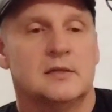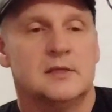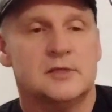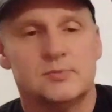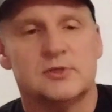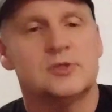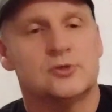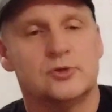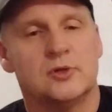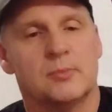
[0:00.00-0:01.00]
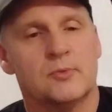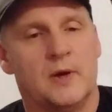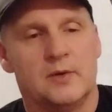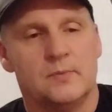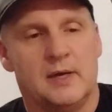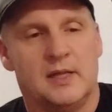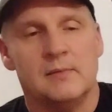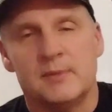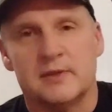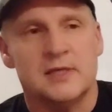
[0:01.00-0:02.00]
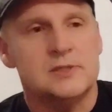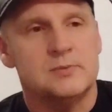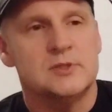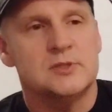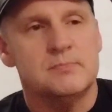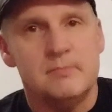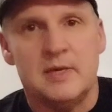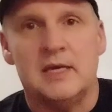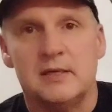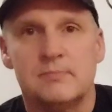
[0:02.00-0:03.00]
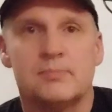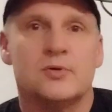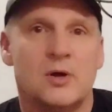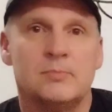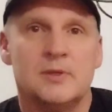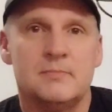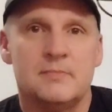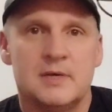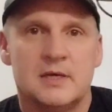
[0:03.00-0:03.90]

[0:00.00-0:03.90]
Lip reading: This one stood up quite well, but this one's main problem